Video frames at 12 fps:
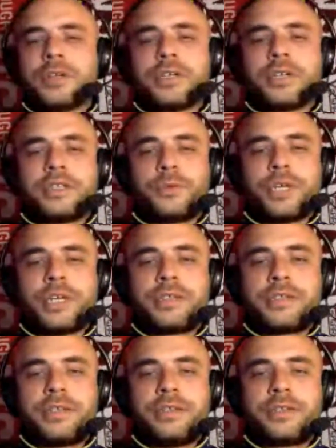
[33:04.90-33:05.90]
Look, the way
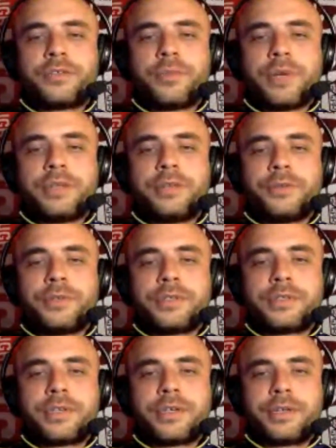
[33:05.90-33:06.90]
I see it, Nick Romando
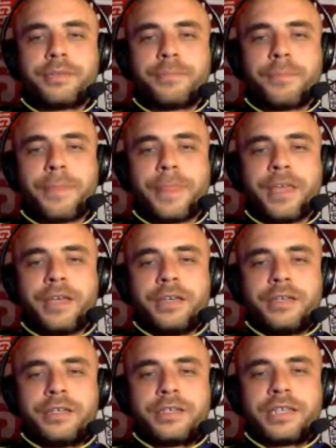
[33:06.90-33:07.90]
is
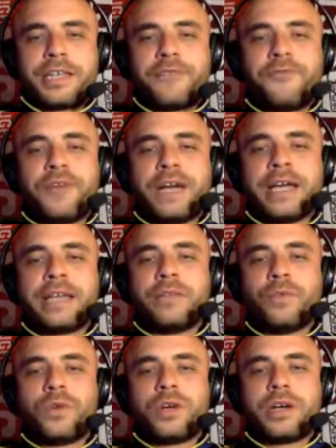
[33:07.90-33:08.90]
like a
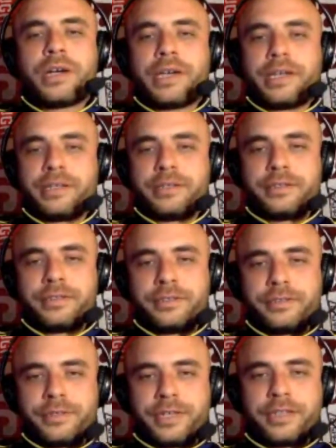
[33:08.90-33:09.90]
fine wine,
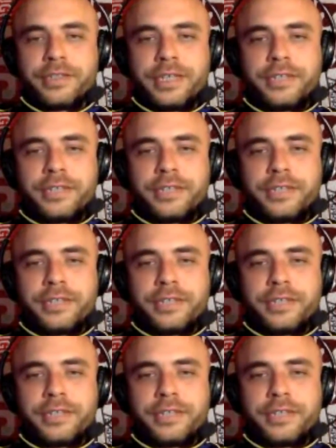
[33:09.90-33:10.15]
right?